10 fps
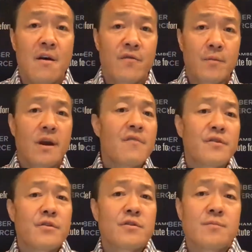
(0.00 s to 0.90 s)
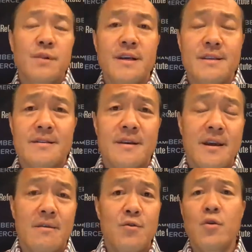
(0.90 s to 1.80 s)
from governors in places
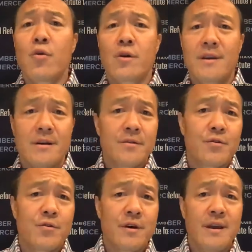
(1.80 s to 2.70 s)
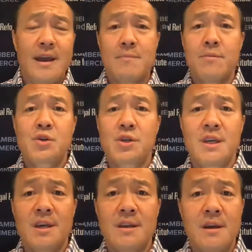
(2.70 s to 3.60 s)
like New York, Illinois, and
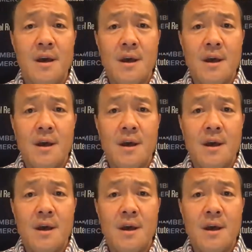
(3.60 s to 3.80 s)
Michigan,